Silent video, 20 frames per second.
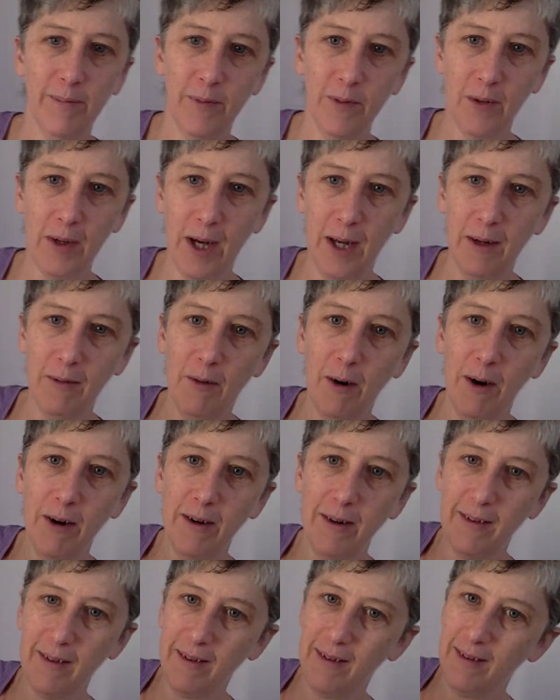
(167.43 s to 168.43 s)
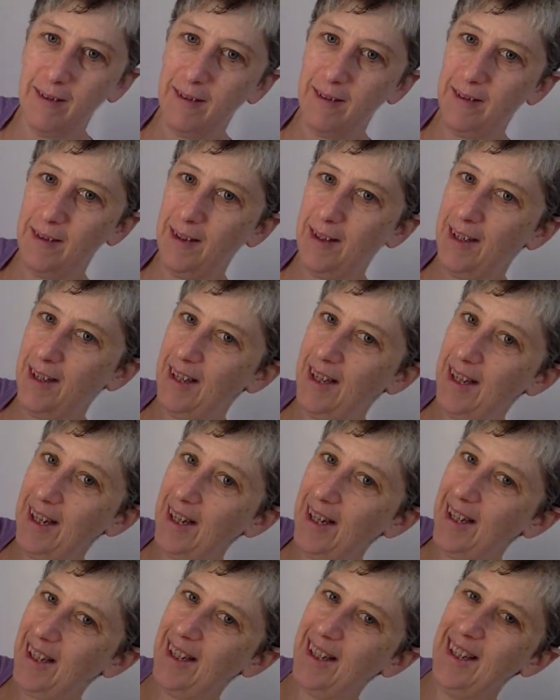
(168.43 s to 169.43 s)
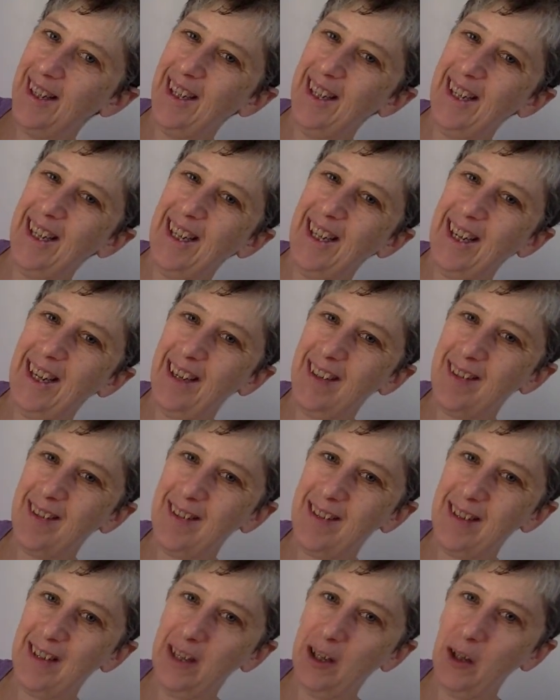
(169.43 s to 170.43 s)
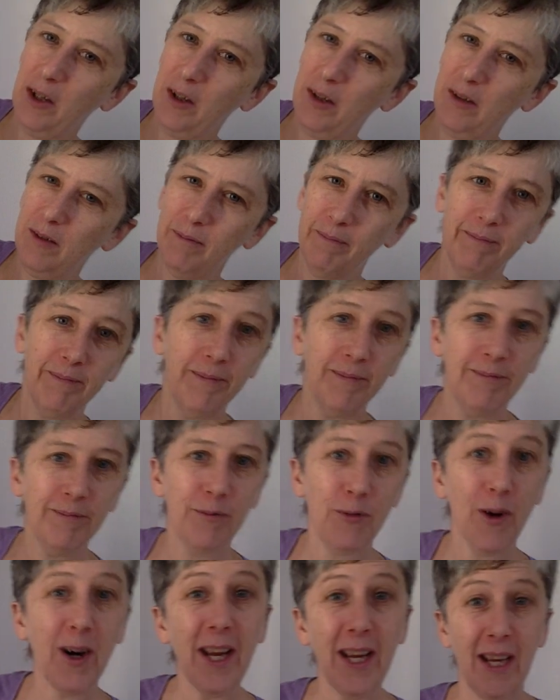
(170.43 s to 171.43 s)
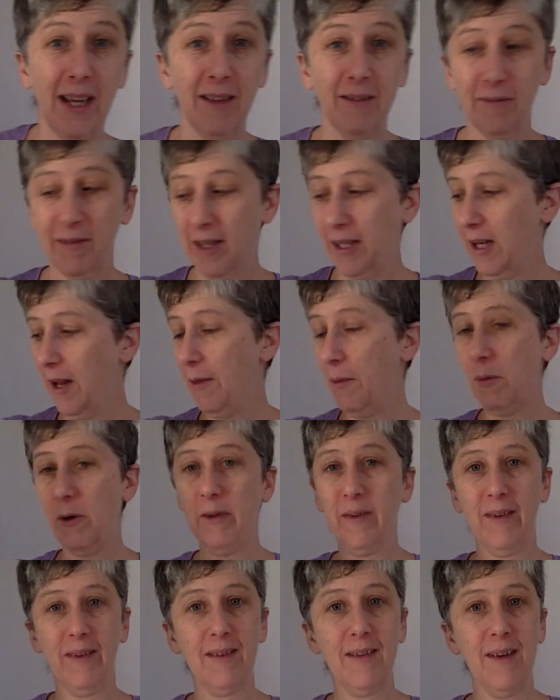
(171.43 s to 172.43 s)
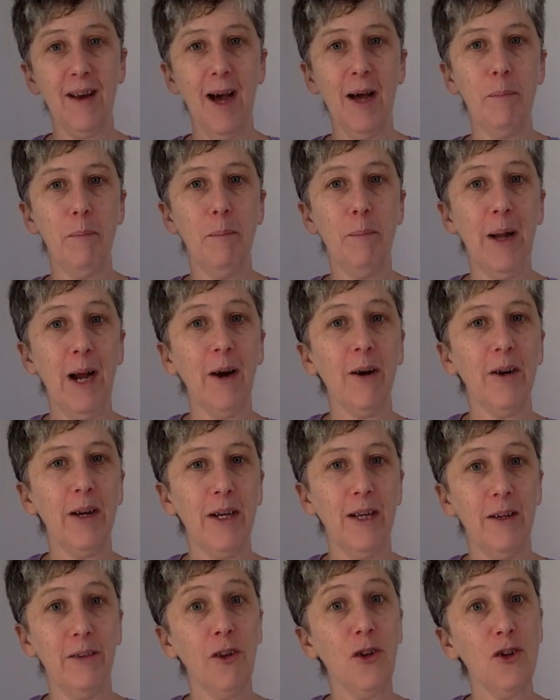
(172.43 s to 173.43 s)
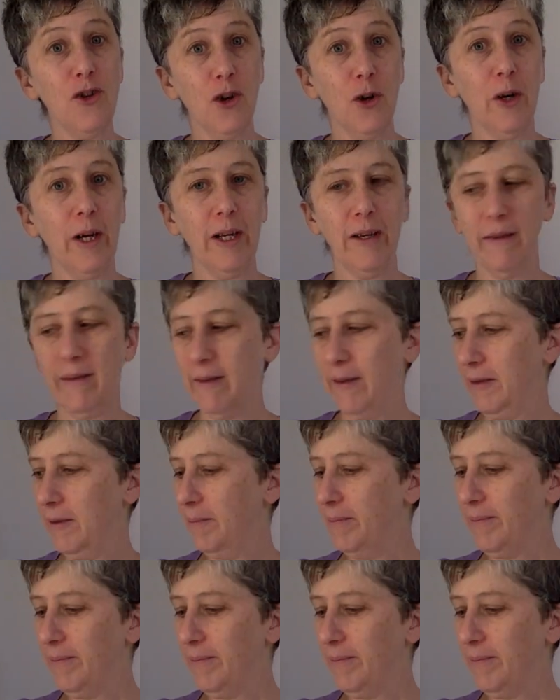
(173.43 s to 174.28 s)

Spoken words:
it's kind of hard to see, is still free. In other words, it's not buried in the joint.